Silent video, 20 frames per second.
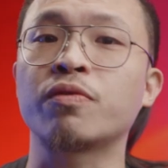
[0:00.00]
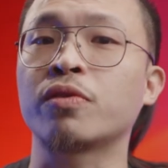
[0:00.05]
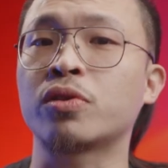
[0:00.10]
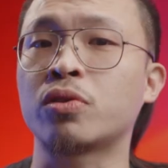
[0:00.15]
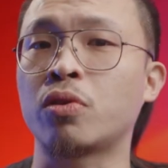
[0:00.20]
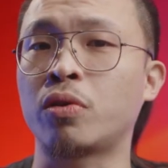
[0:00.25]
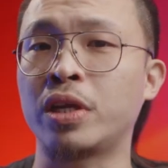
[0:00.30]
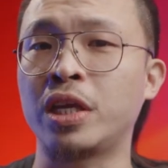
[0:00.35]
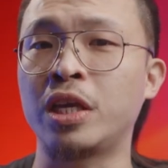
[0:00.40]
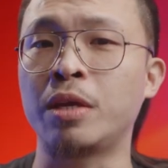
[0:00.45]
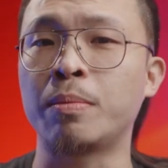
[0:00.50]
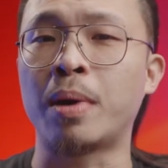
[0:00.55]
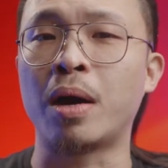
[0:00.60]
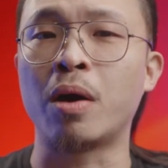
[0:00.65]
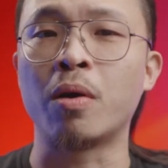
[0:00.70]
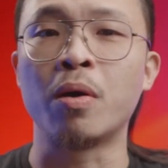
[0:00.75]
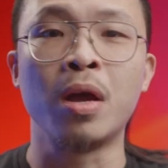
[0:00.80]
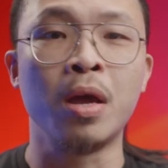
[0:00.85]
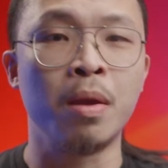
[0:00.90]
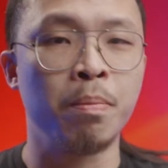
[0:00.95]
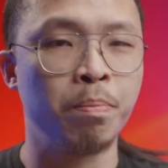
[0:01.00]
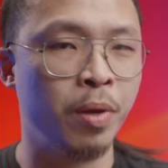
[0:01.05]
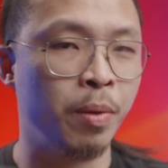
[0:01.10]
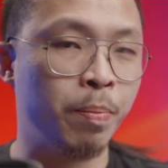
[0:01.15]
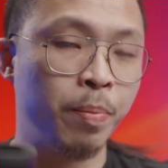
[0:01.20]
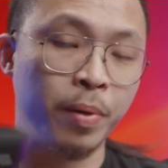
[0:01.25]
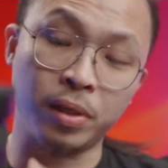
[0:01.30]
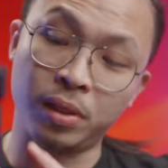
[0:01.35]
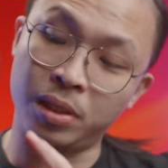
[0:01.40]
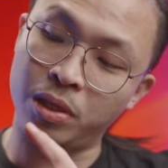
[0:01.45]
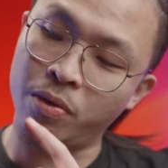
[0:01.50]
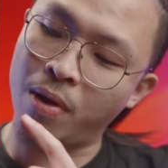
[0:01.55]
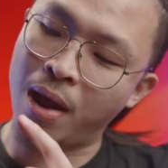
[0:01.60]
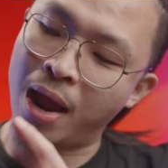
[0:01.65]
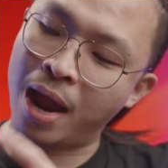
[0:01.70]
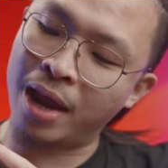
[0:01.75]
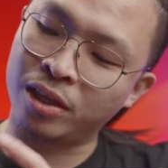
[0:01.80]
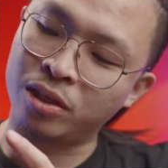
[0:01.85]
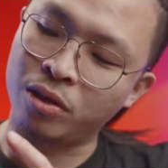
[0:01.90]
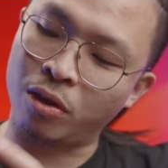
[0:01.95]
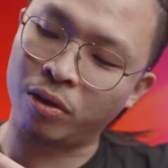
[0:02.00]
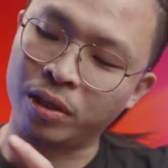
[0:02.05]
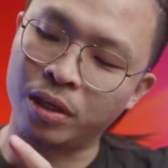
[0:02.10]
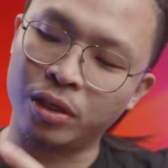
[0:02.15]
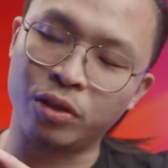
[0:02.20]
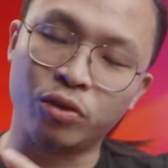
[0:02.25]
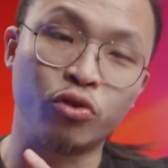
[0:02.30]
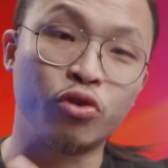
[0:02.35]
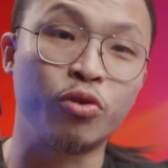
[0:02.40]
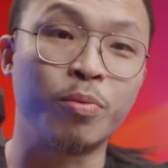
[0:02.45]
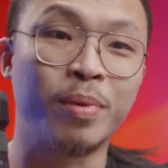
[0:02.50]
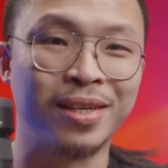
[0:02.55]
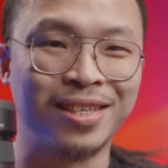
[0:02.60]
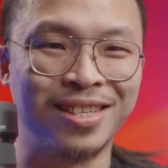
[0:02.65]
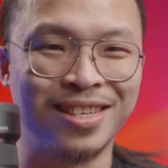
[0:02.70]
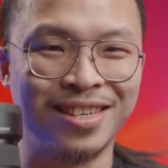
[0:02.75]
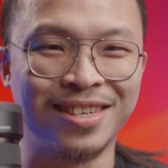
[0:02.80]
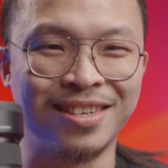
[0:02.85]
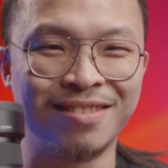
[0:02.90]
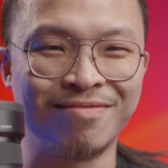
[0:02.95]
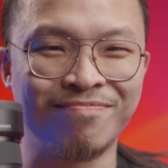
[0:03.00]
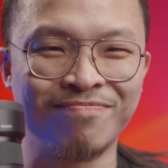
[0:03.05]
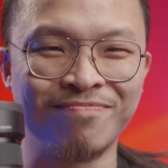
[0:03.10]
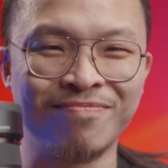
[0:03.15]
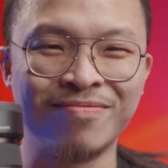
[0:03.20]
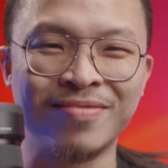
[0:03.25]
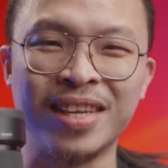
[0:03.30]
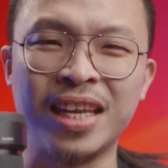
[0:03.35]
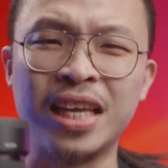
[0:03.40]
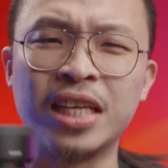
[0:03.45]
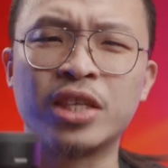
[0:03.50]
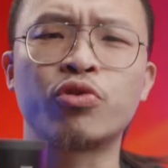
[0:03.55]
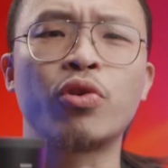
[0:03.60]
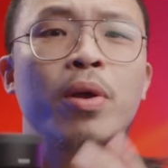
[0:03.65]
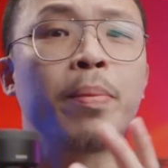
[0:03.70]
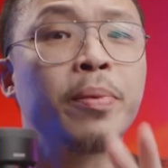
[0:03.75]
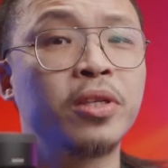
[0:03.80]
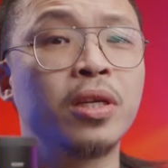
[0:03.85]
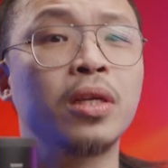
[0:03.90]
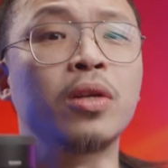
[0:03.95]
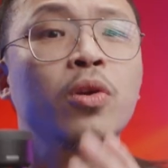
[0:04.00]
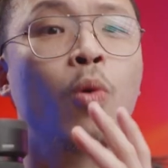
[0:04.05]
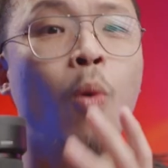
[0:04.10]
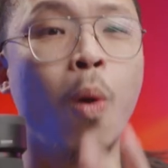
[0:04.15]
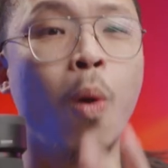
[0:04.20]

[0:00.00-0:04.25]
for Sony E-mount, people still eyes on the G Master. It represents